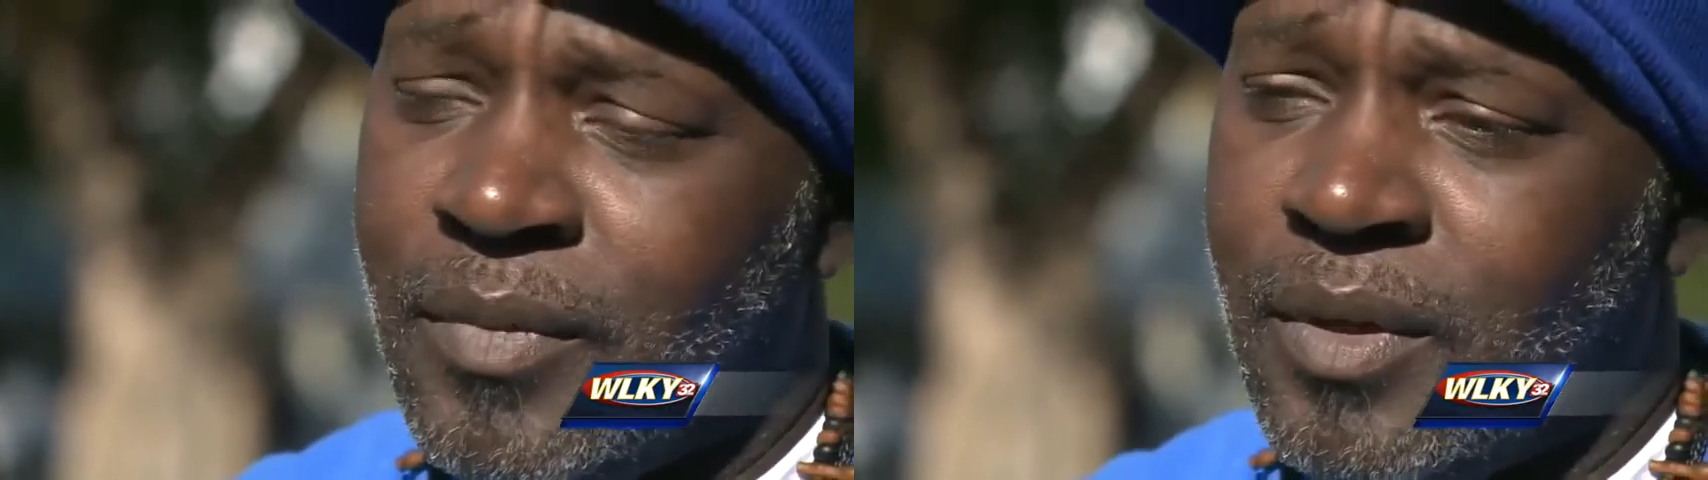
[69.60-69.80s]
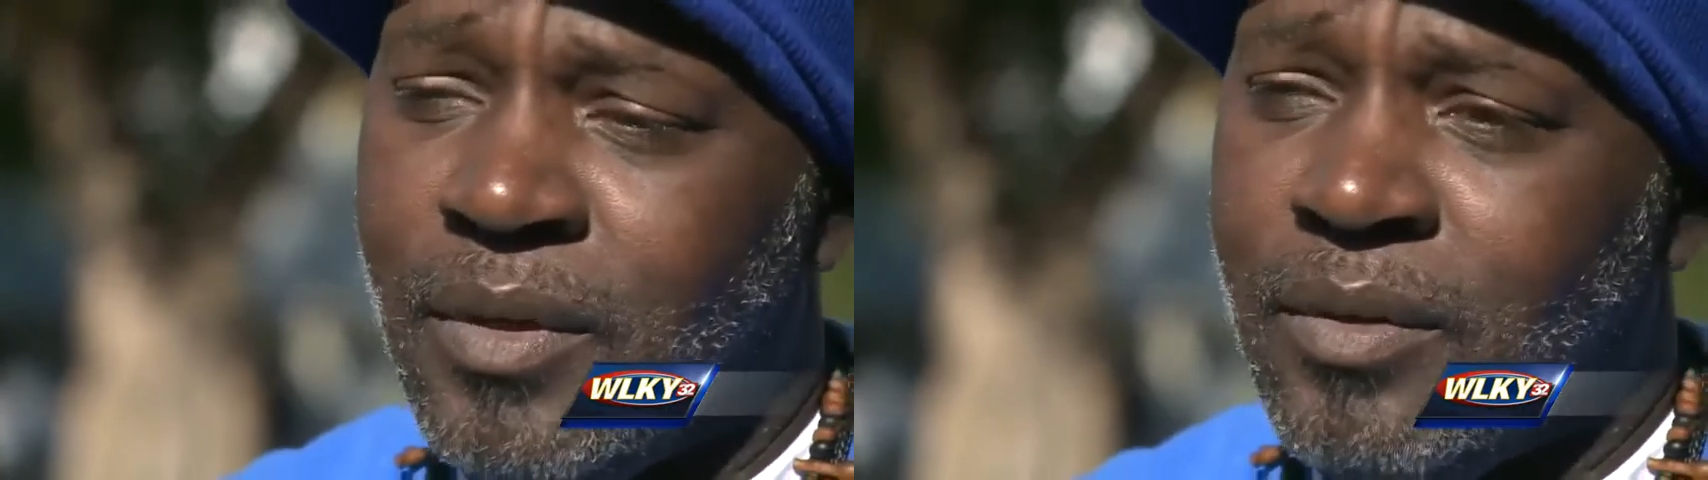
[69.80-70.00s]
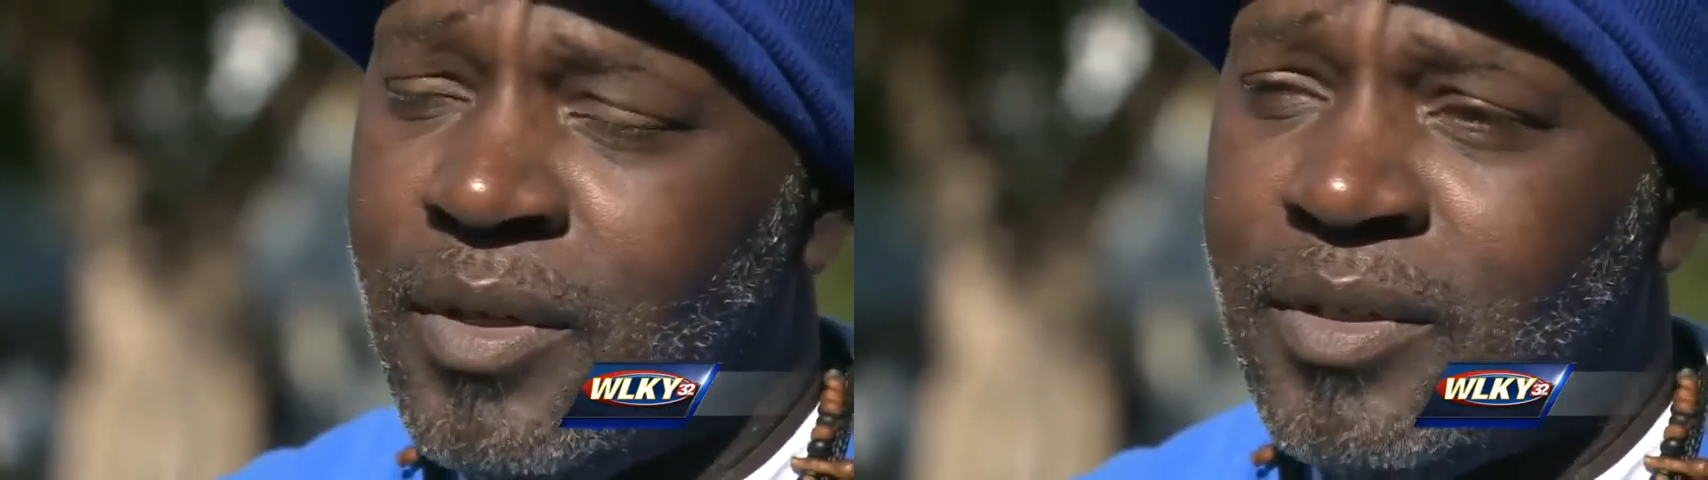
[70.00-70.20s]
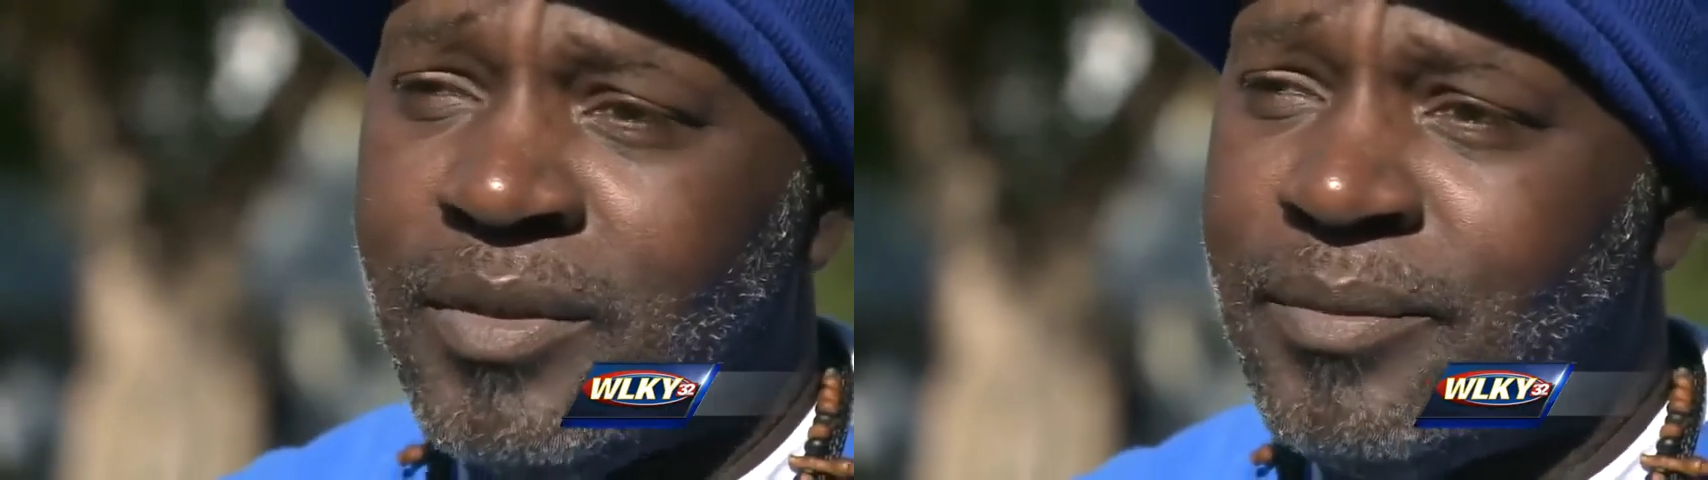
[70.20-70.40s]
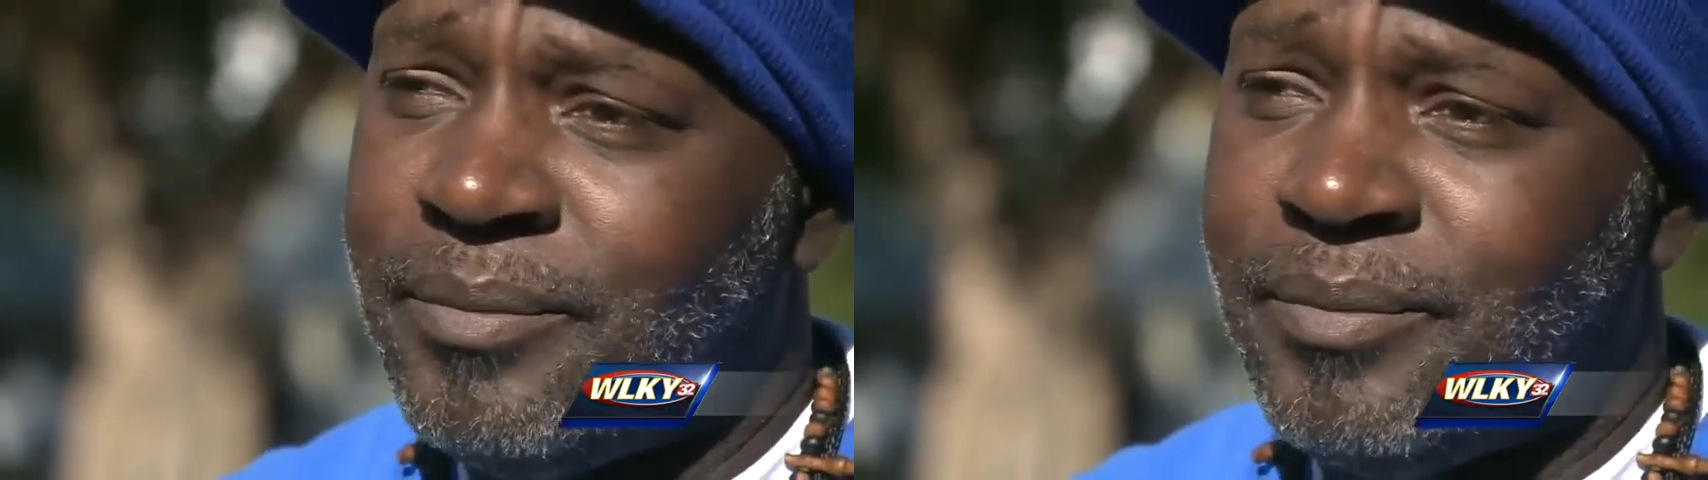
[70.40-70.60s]
you know, it's,
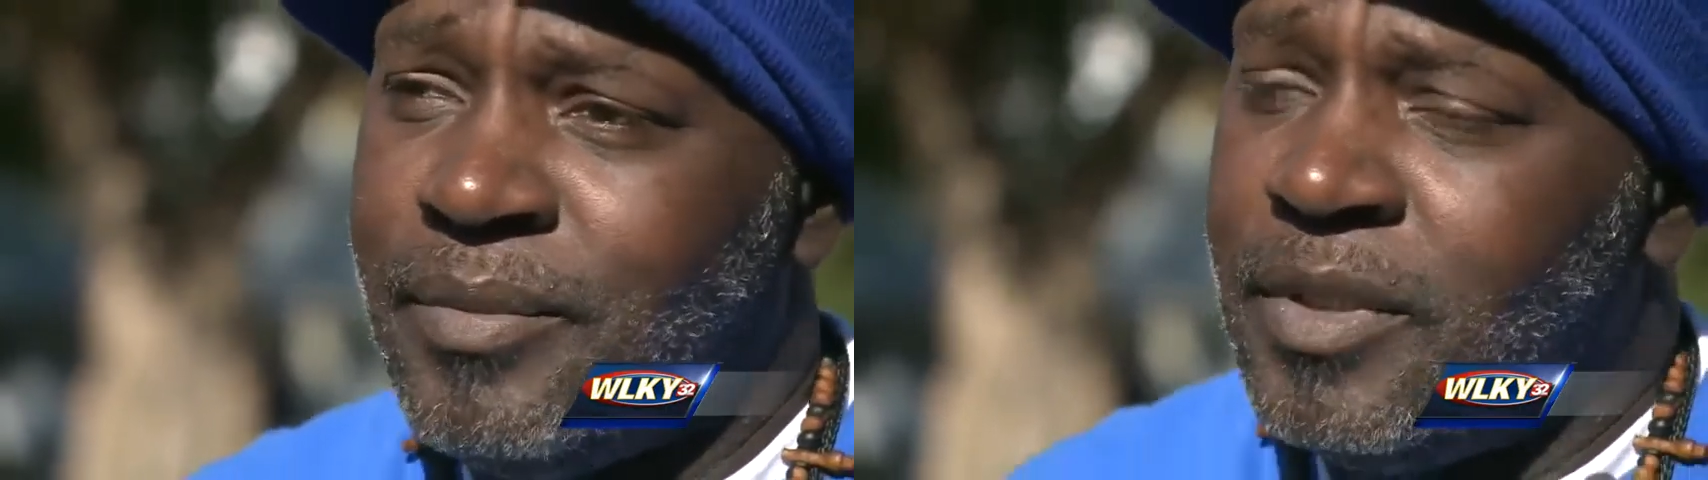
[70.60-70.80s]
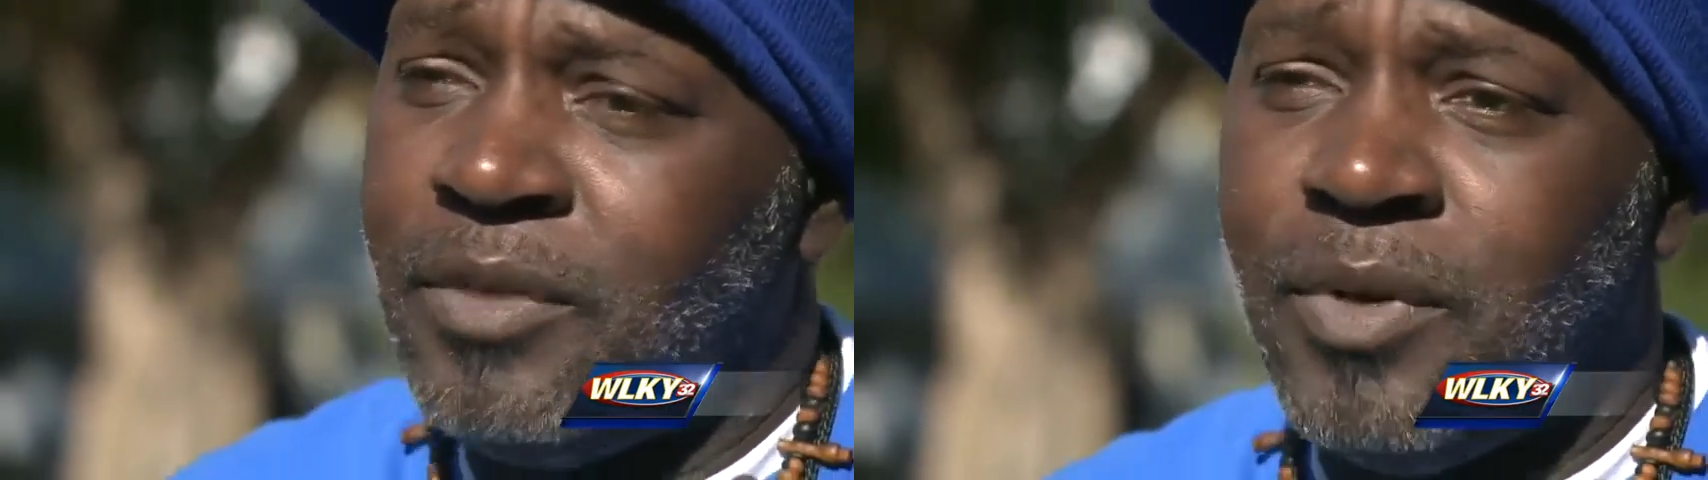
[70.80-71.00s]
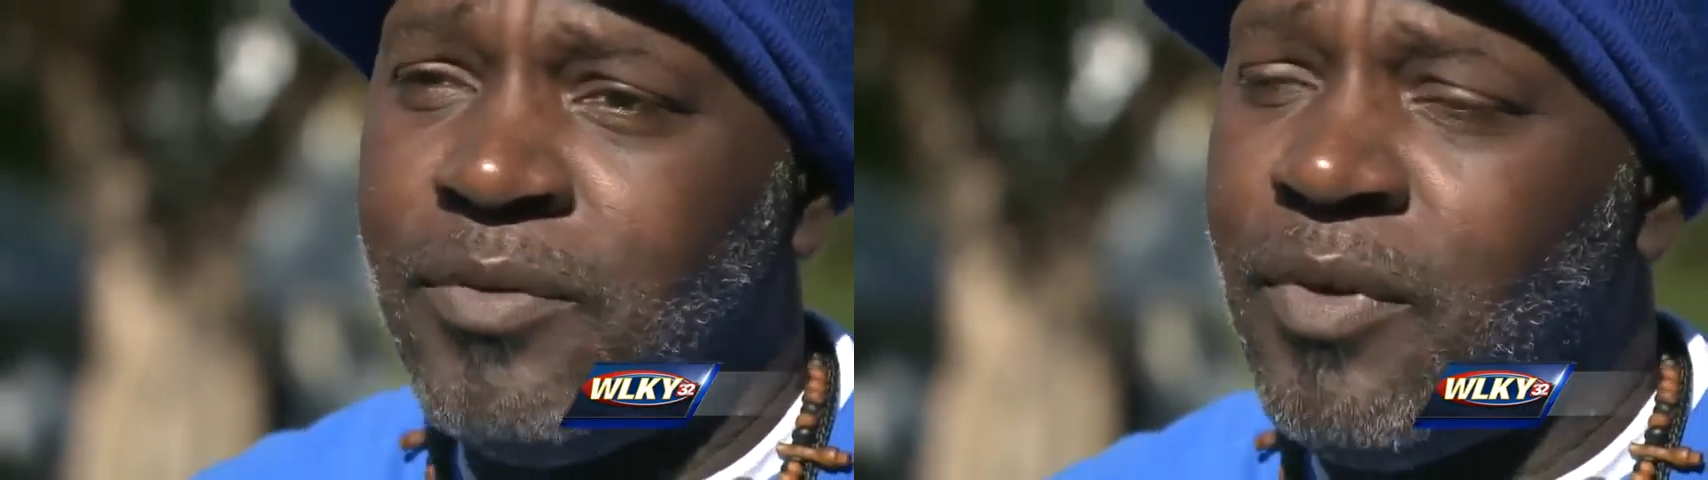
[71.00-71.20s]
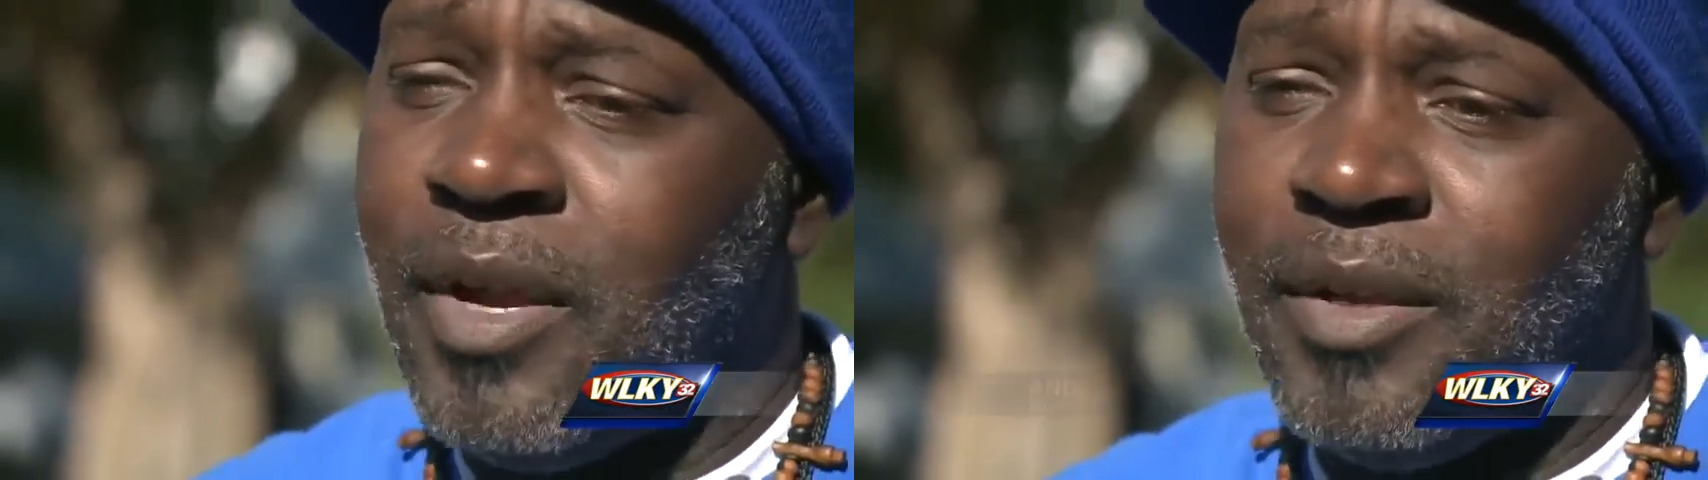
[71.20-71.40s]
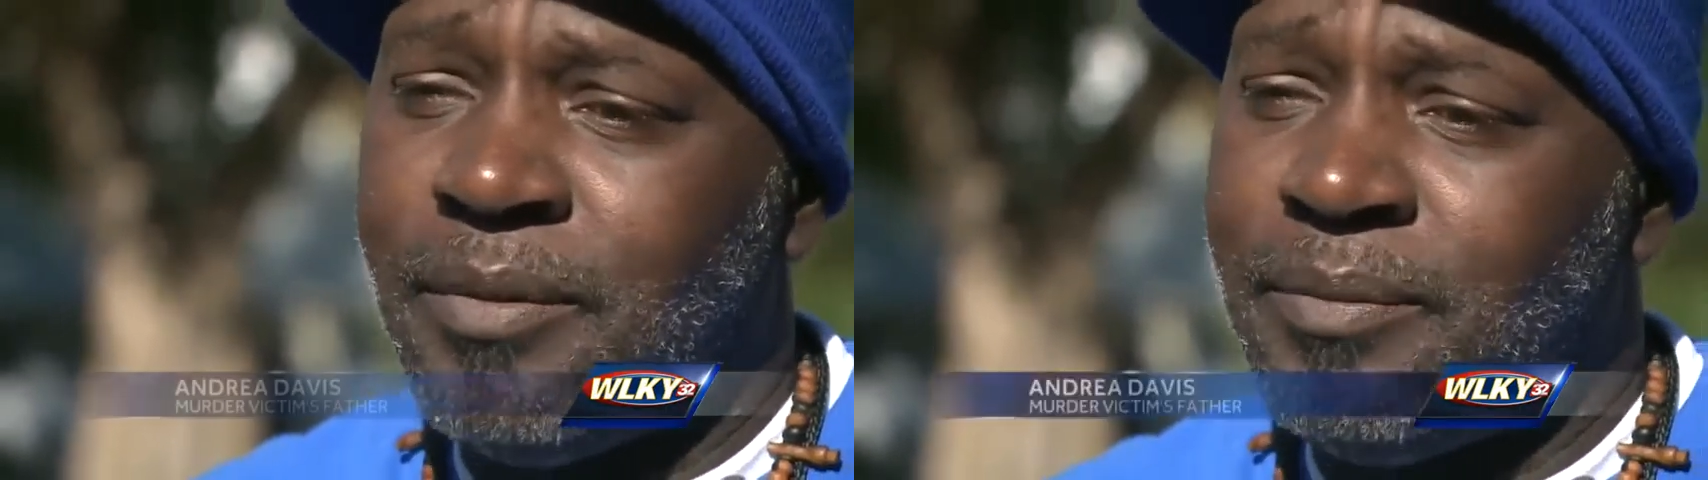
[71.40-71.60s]
it just wasn't right.